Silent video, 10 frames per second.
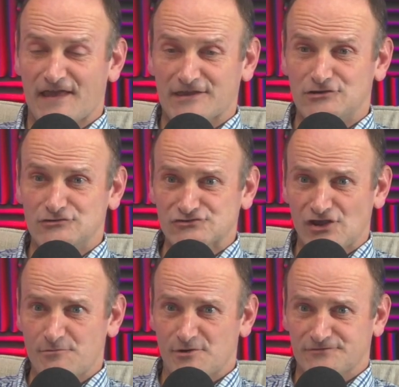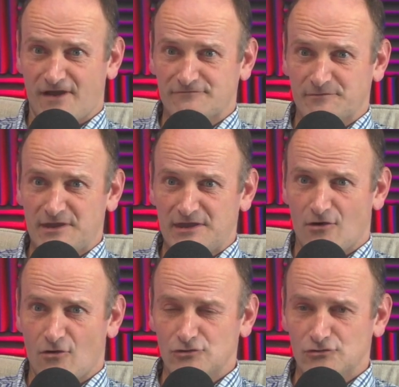thank you so much for having me
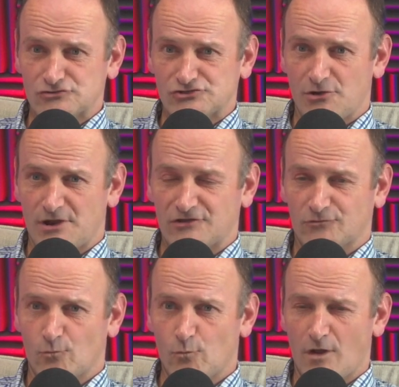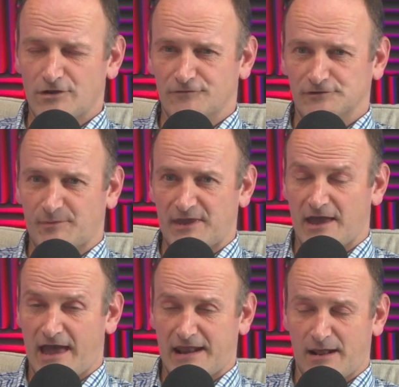on your show. It's wonderful to be
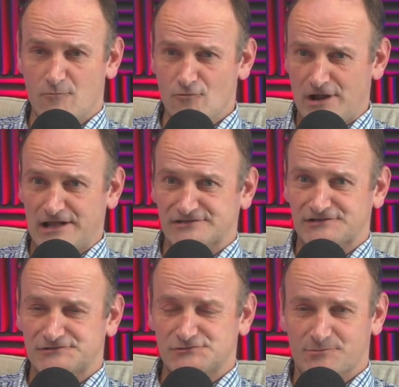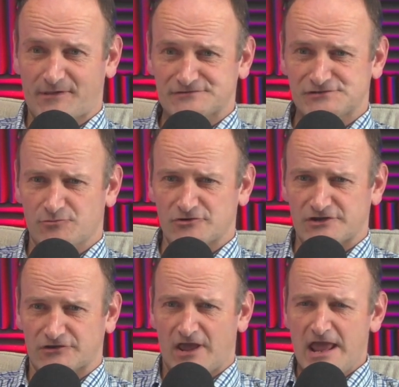here, and I'm really excited to talk about this new
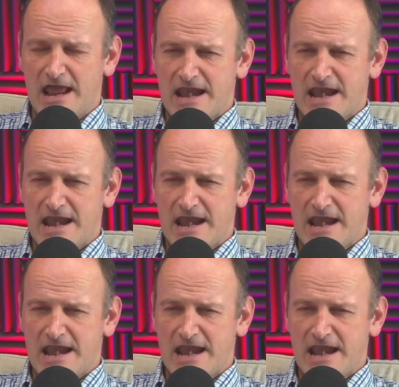project.